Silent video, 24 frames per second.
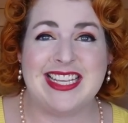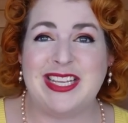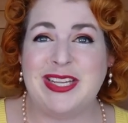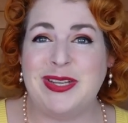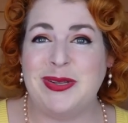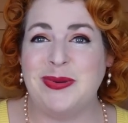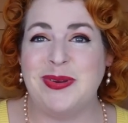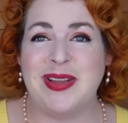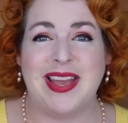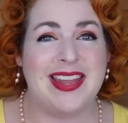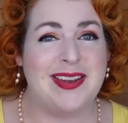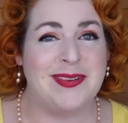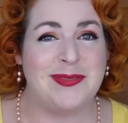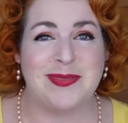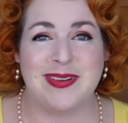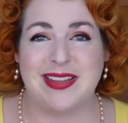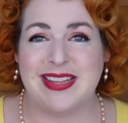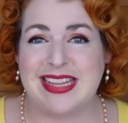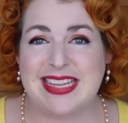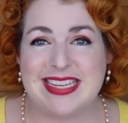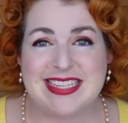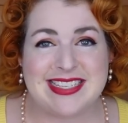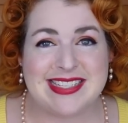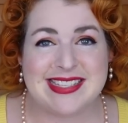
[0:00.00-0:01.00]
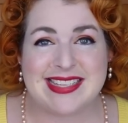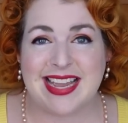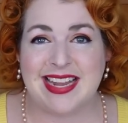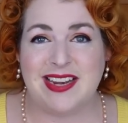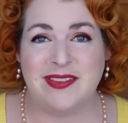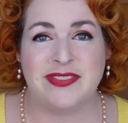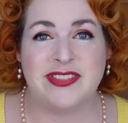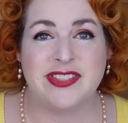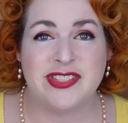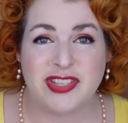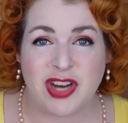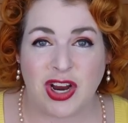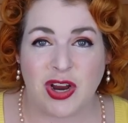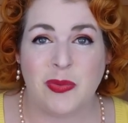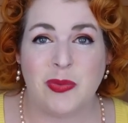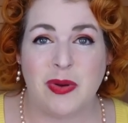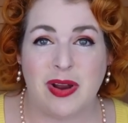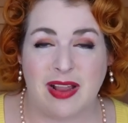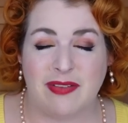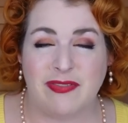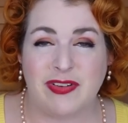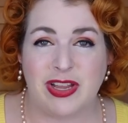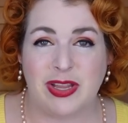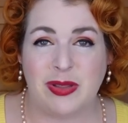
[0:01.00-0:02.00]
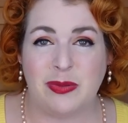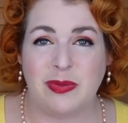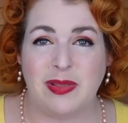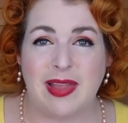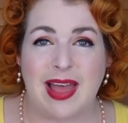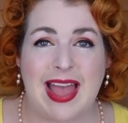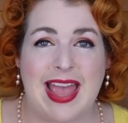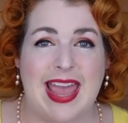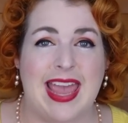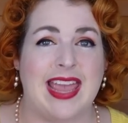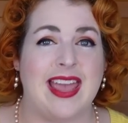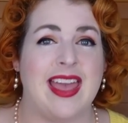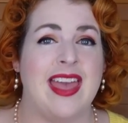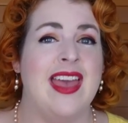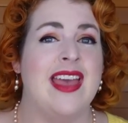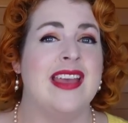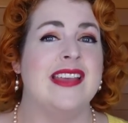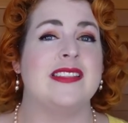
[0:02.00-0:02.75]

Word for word: you can really just kind of start wherever you like,